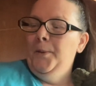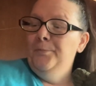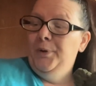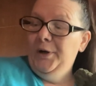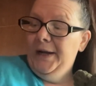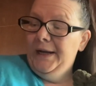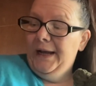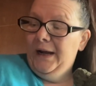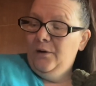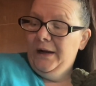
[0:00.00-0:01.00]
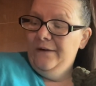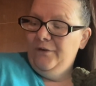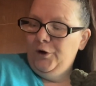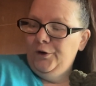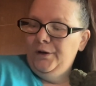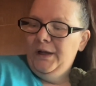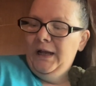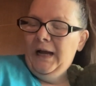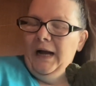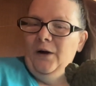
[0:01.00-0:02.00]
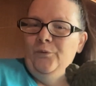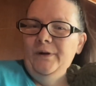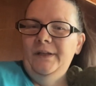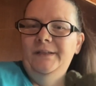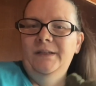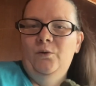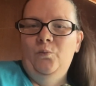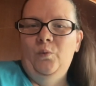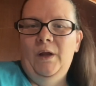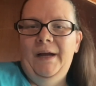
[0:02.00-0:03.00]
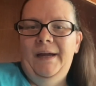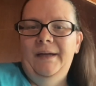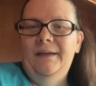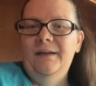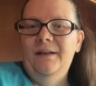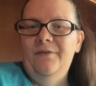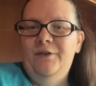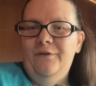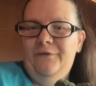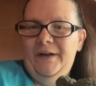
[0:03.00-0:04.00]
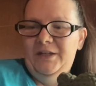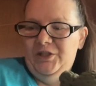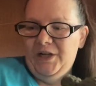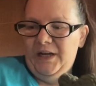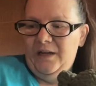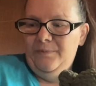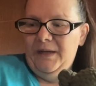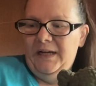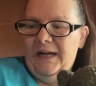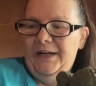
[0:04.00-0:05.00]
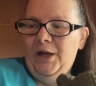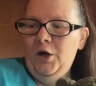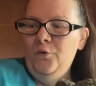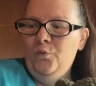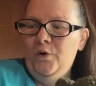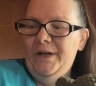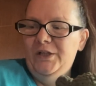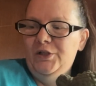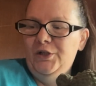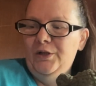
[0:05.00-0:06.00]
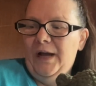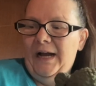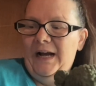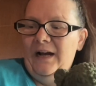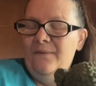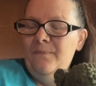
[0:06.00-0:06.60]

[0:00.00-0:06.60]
But however, I really don't like the face shape, and I know once I